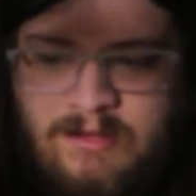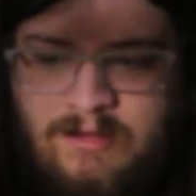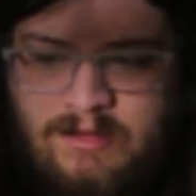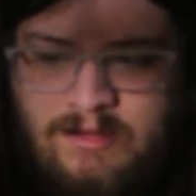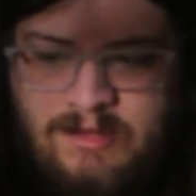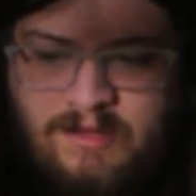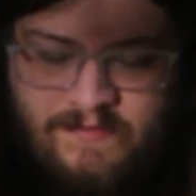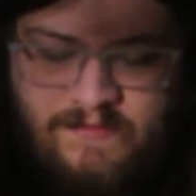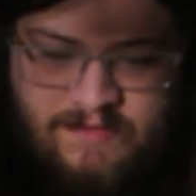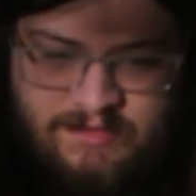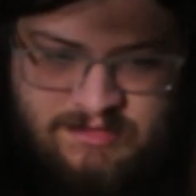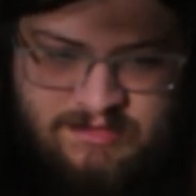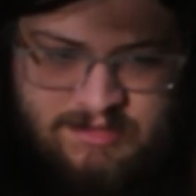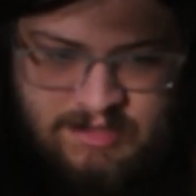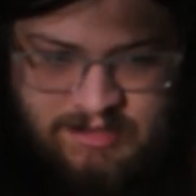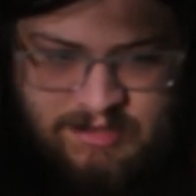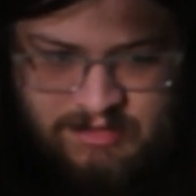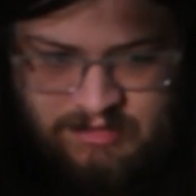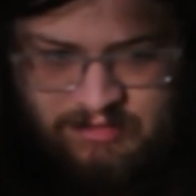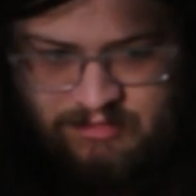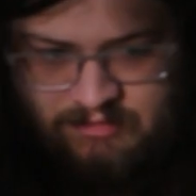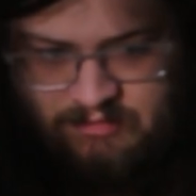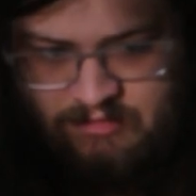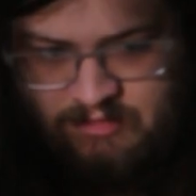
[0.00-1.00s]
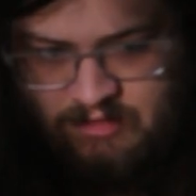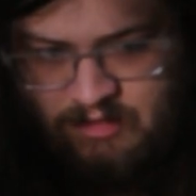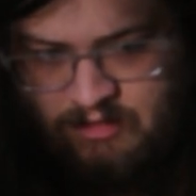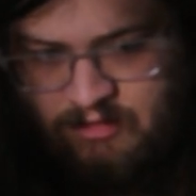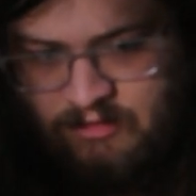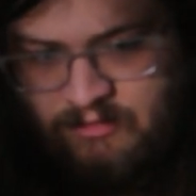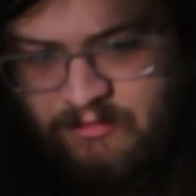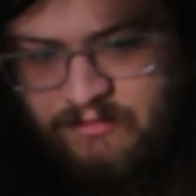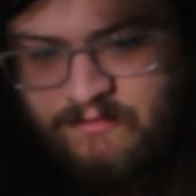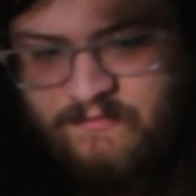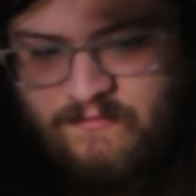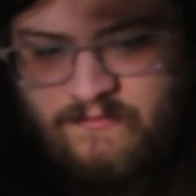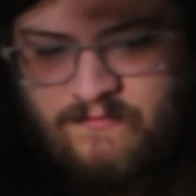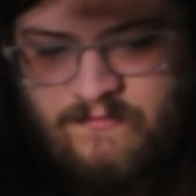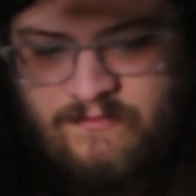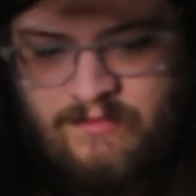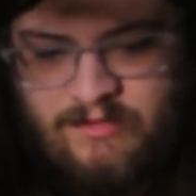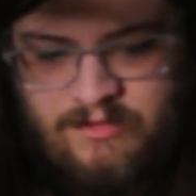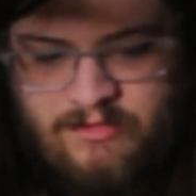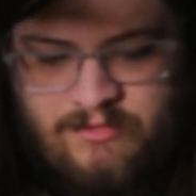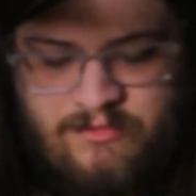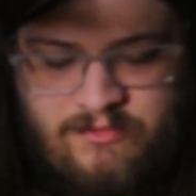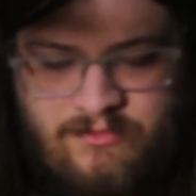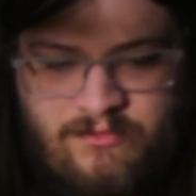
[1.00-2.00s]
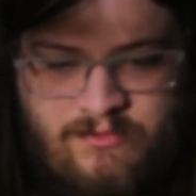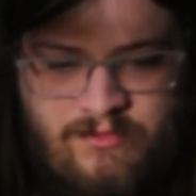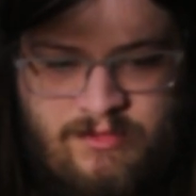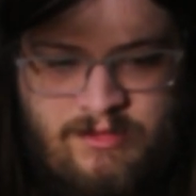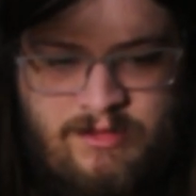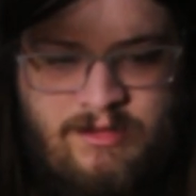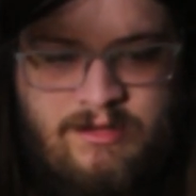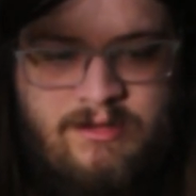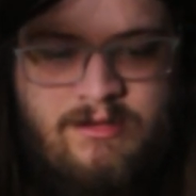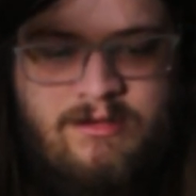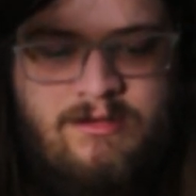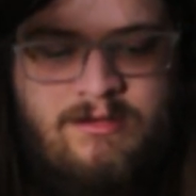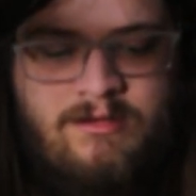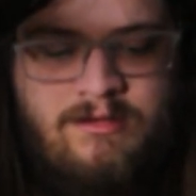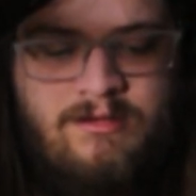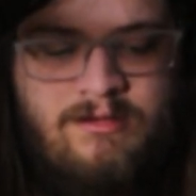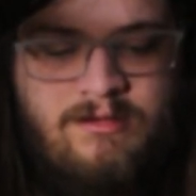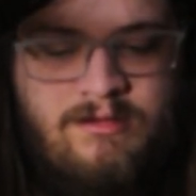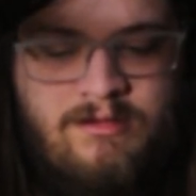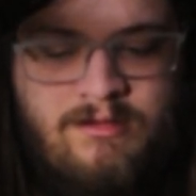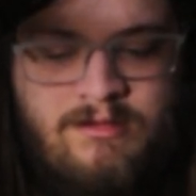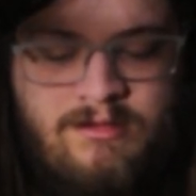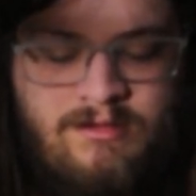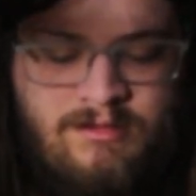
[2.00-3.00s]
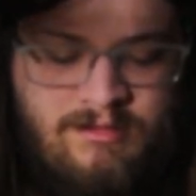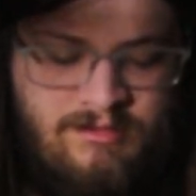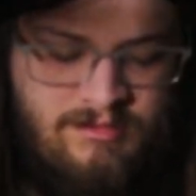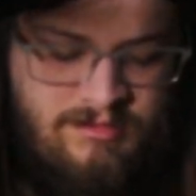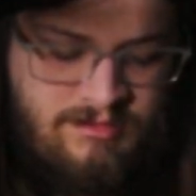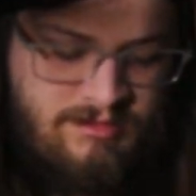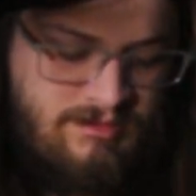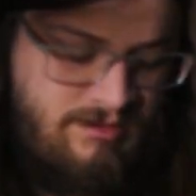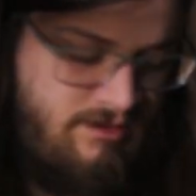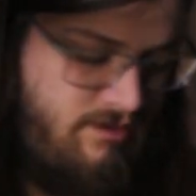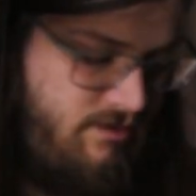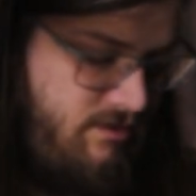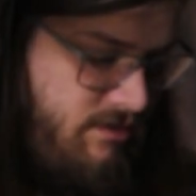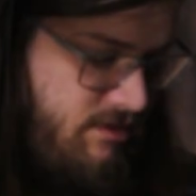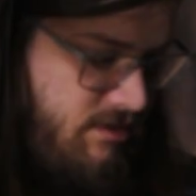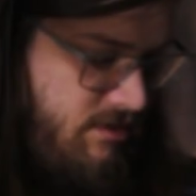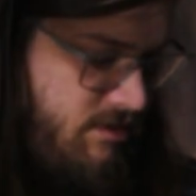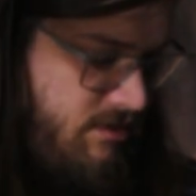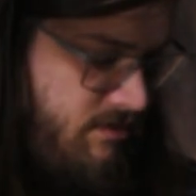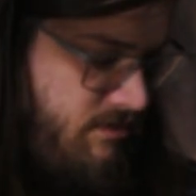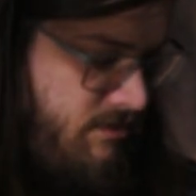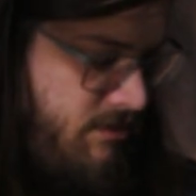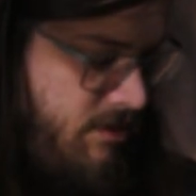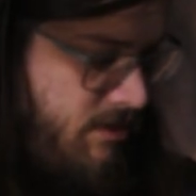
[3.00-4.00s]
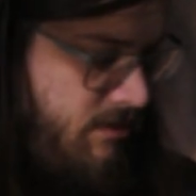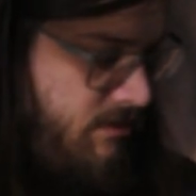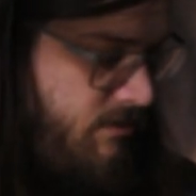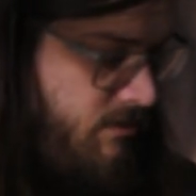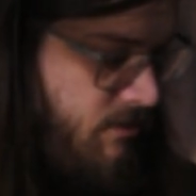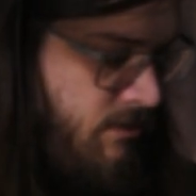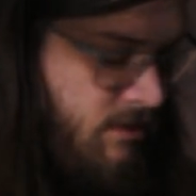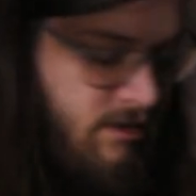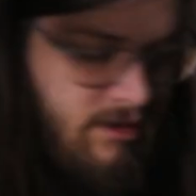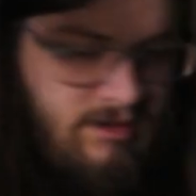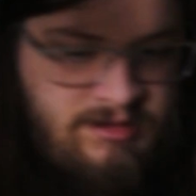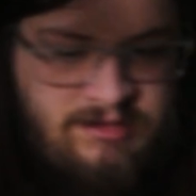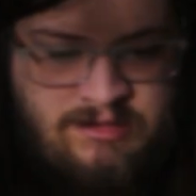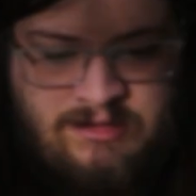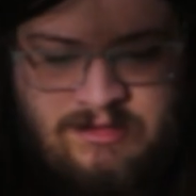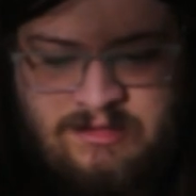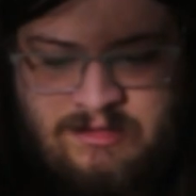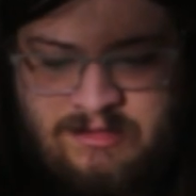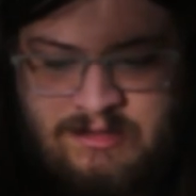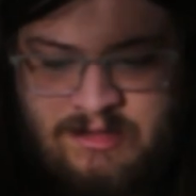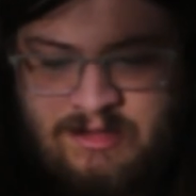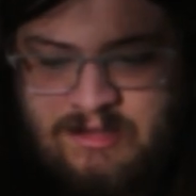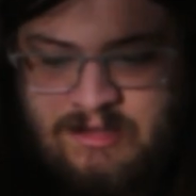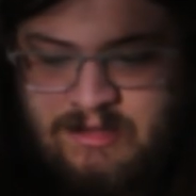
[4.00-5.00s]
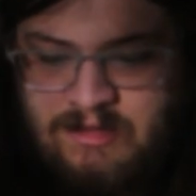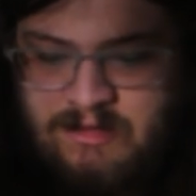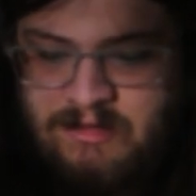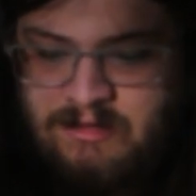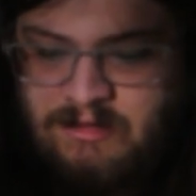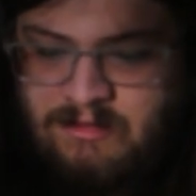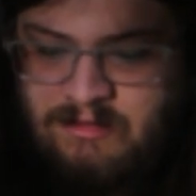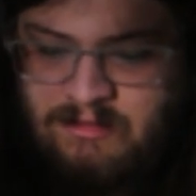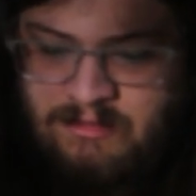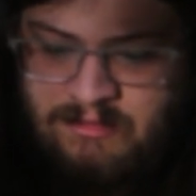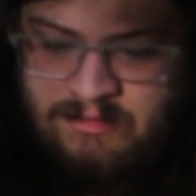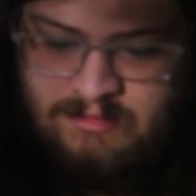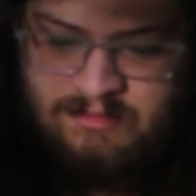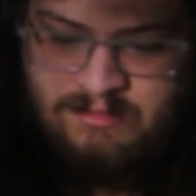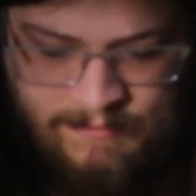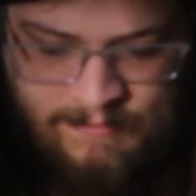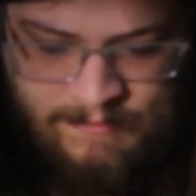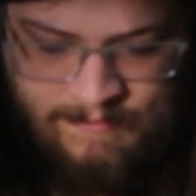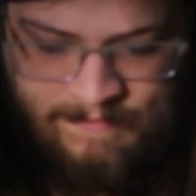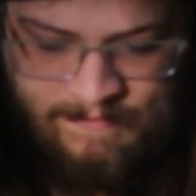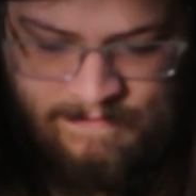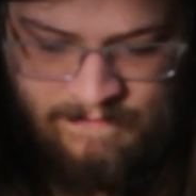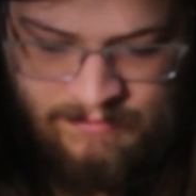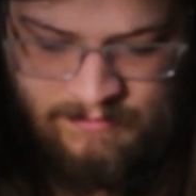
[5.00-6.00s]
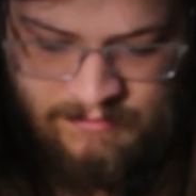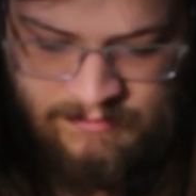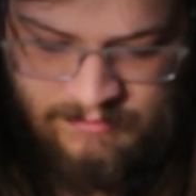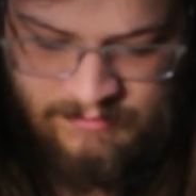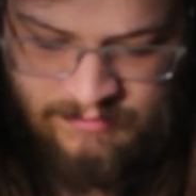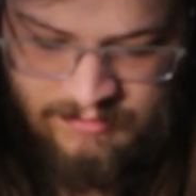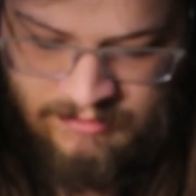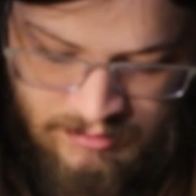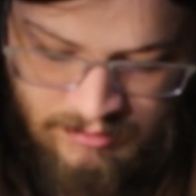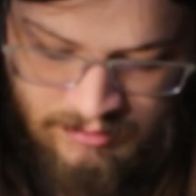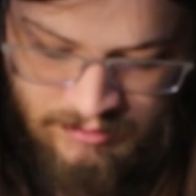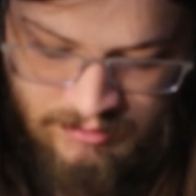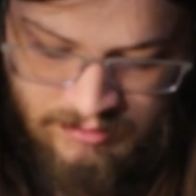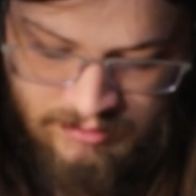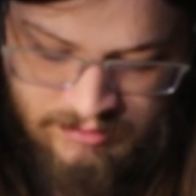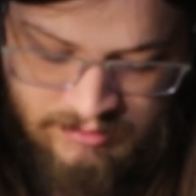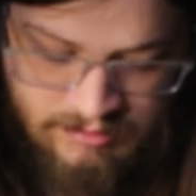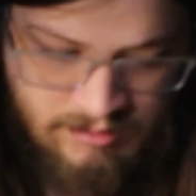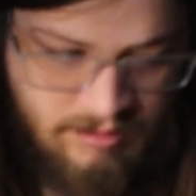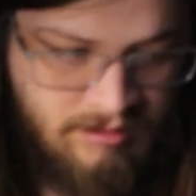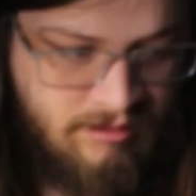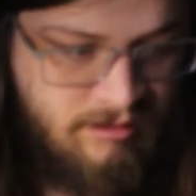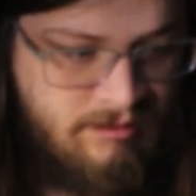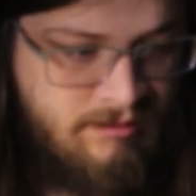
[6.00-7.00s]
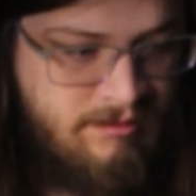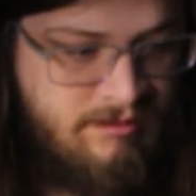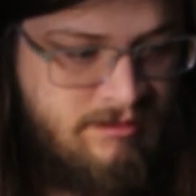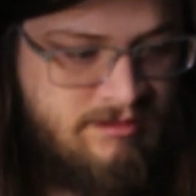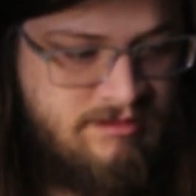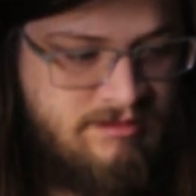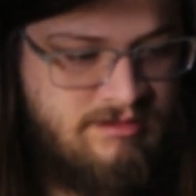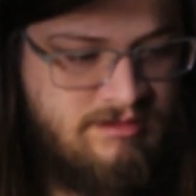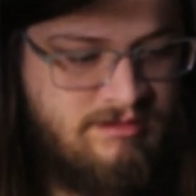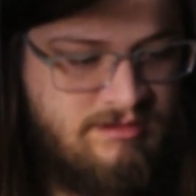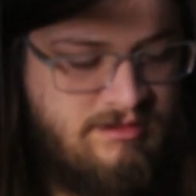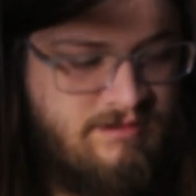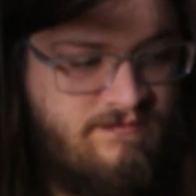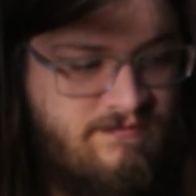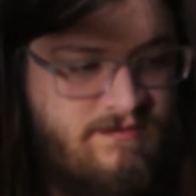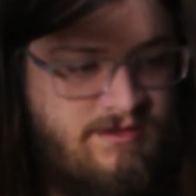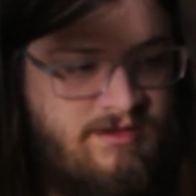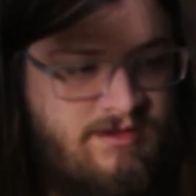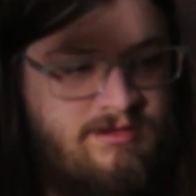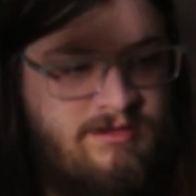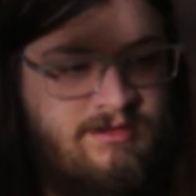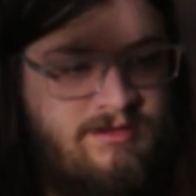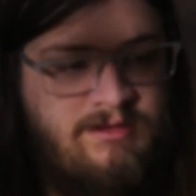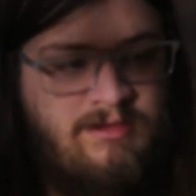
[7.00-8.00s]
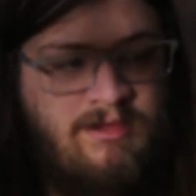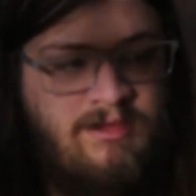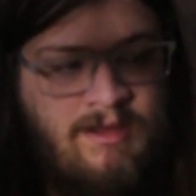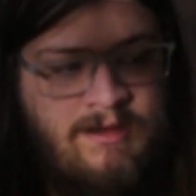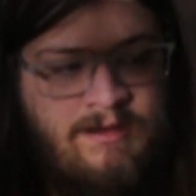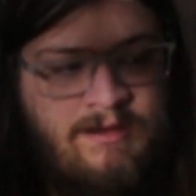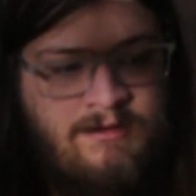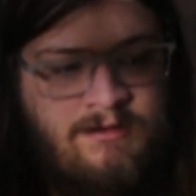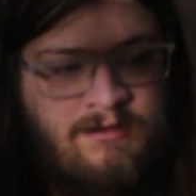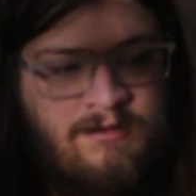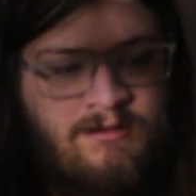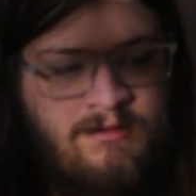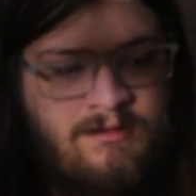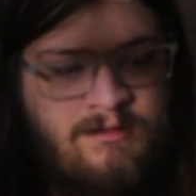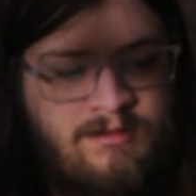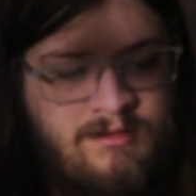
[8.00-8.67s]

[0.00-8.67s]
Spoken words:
I have a second color of acrylic, which might work instead. This color is significantly lighter.